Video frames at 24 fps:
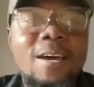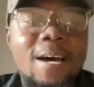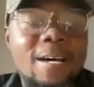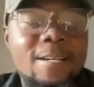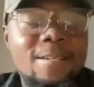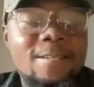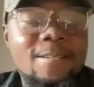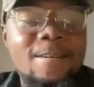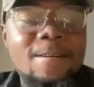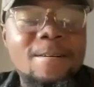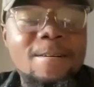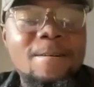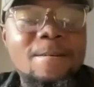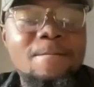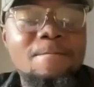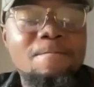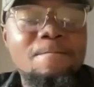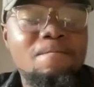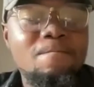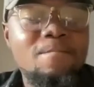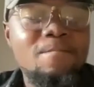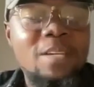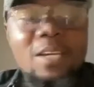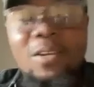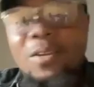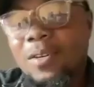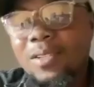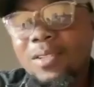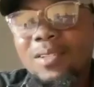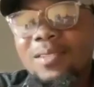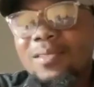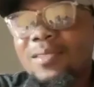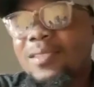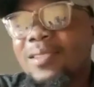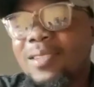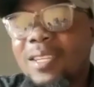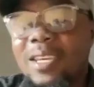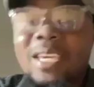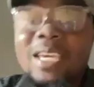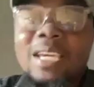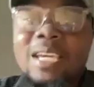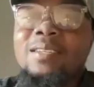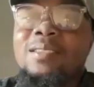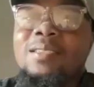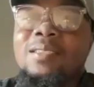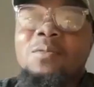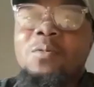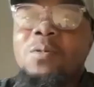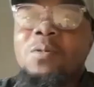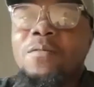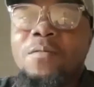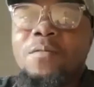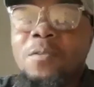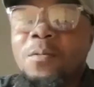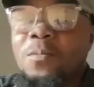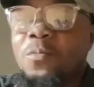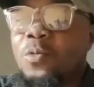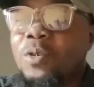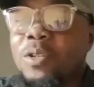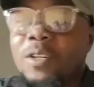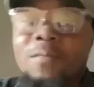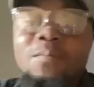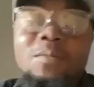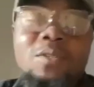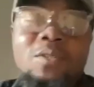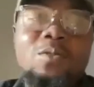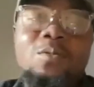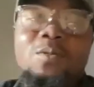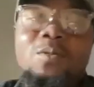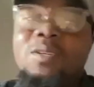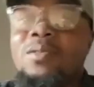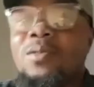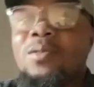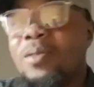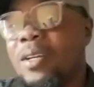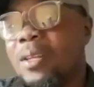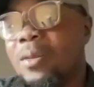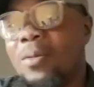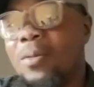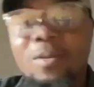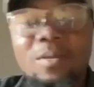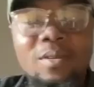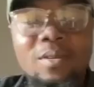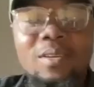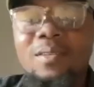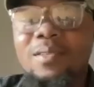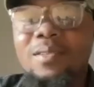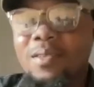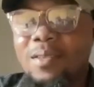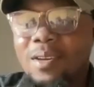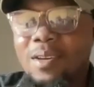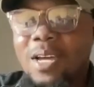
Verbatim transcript: And it doesn't take anything away from what I've been doing all along.